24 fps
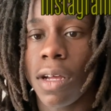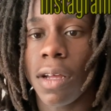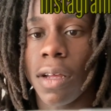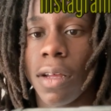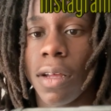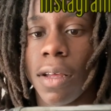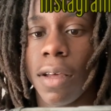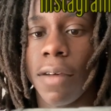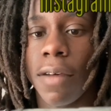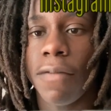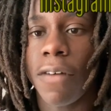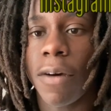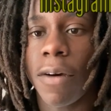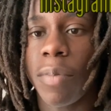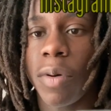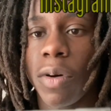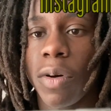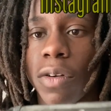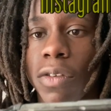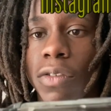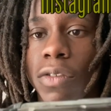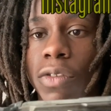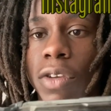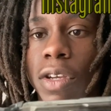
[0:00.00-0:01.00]
If I
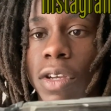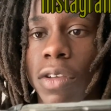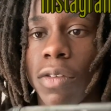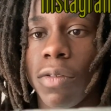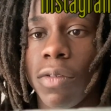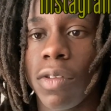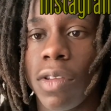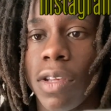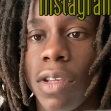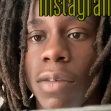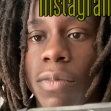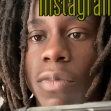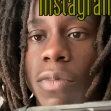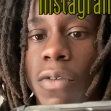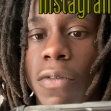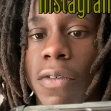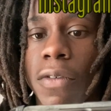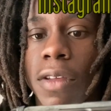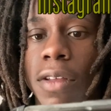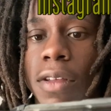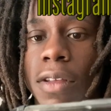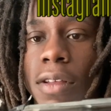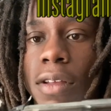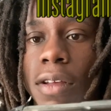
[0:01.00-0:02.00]
pull the trigger, you see it
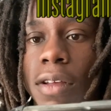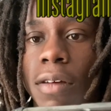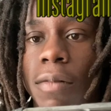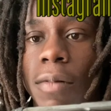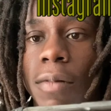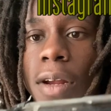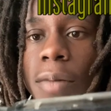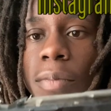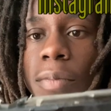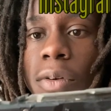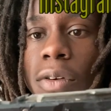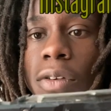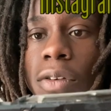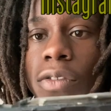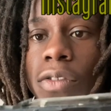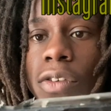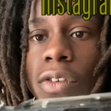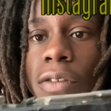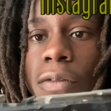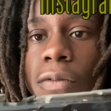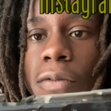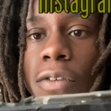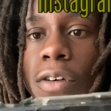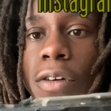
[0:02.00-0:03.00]
moving. When I pull the
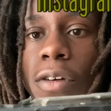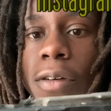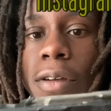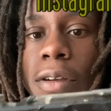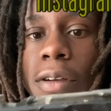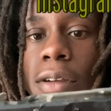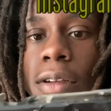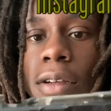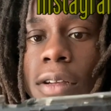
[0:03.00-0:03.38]
trigger forward,